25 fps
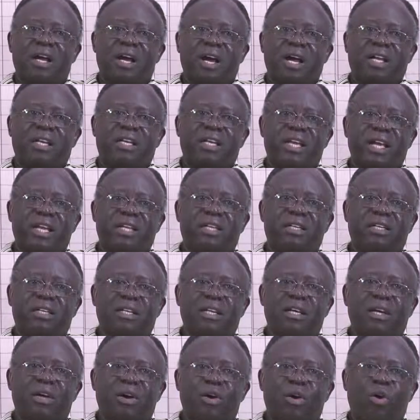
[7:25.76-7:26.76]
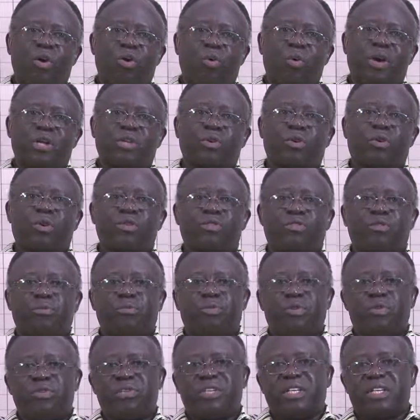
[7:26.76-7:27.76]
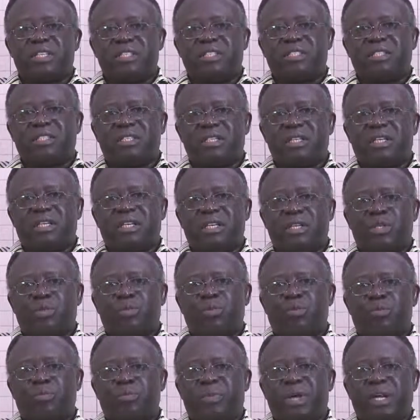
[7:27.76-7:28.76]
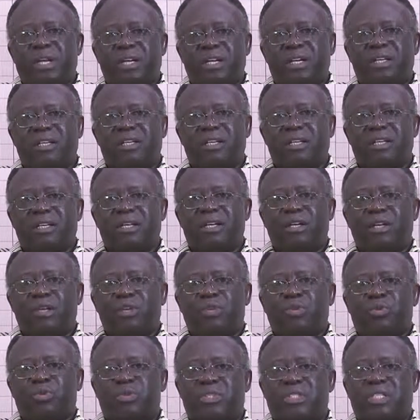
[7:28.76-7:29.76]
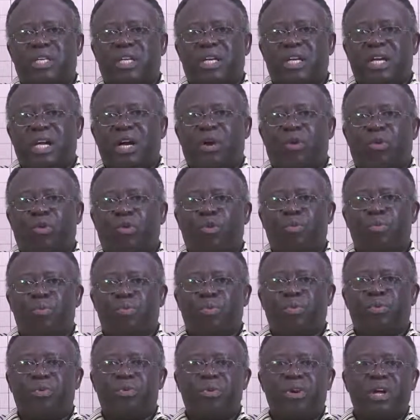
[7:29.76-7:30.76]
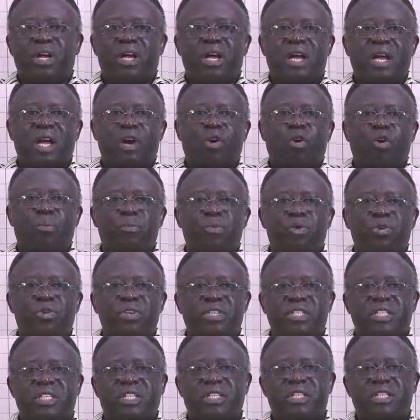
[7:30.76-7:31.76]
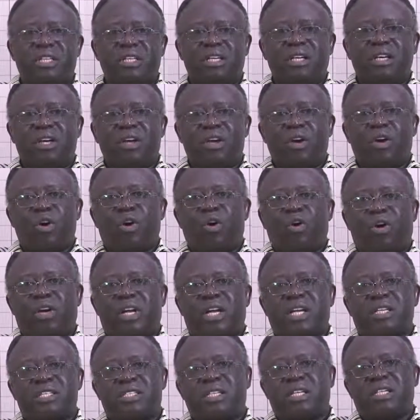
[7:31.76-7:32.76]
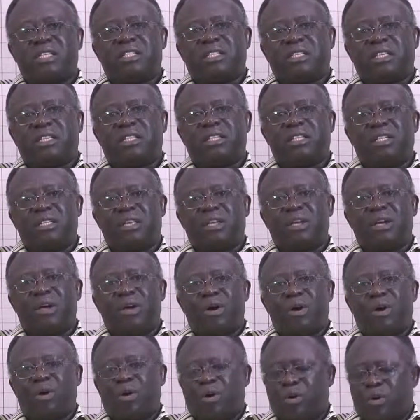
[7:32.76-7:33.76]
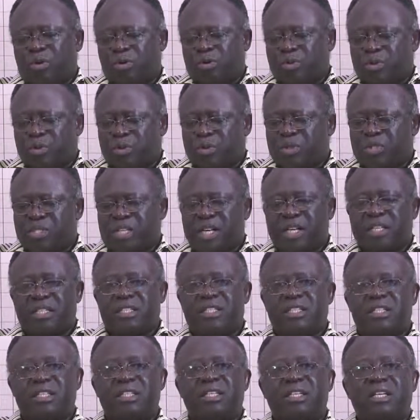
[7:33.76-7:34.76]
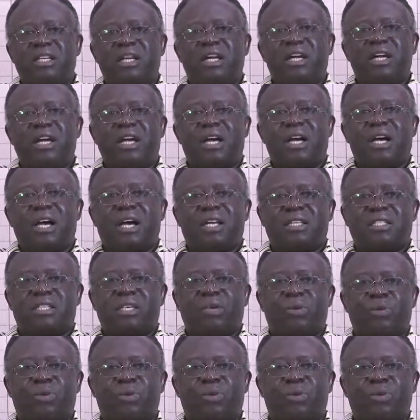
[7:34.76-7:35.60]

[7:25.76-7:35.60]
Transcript: and then what contributions it will make to, say, a group, a community, organization, or to society as a